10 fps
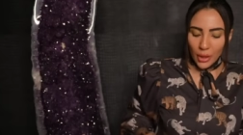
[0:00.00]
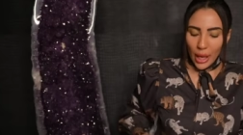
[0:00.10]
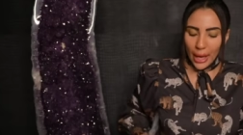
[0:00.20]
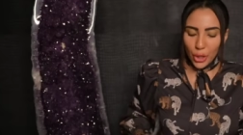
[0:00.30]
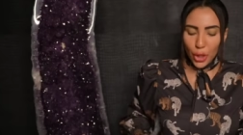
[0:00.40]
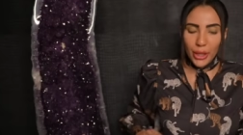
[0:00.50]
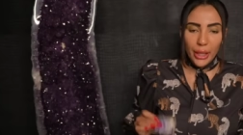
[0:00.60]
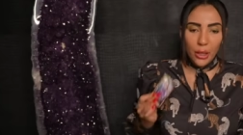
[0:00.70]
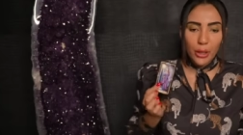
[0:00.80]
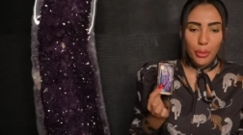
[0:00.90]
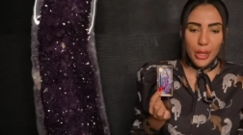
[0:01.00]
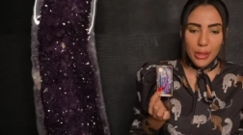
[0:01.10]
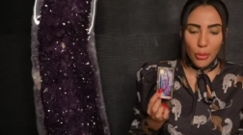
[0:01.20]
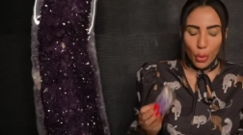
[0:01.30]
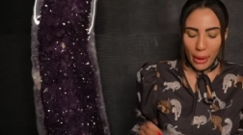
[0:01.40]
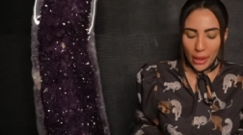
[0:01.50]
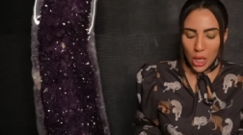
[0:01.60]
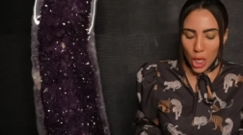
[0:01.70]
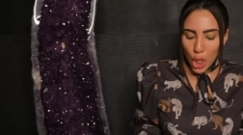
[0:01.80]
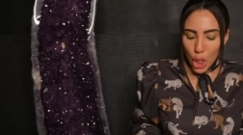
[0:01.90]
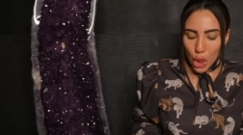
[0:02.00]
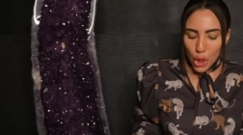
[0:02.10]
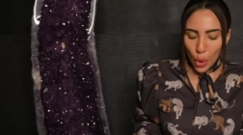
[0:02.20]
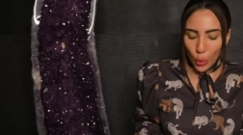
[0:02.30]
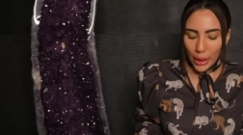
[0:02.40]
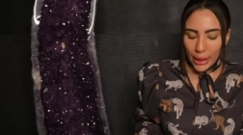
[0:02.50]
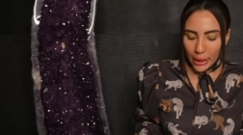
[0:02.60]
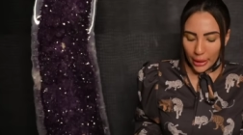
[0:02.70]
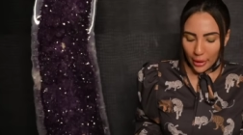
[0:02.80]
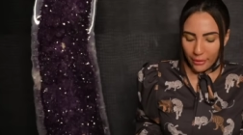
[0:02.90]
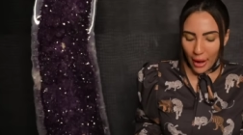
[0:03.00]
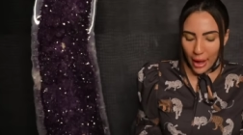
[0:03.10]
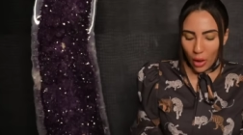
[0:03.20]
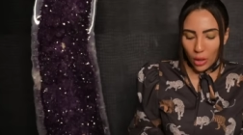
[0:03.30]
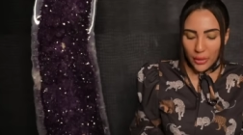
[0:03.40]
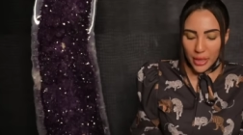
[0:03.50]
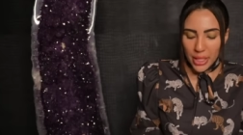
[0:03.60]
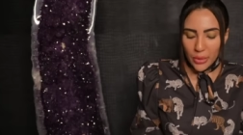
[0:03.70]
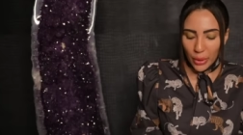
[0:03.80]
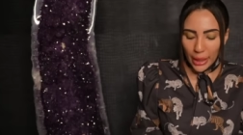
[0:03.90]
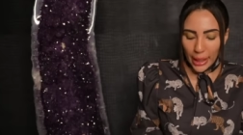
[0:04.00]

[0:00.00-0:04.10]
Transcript: and you're here in the present moment. So we're gonna clarify all of this. We're gonna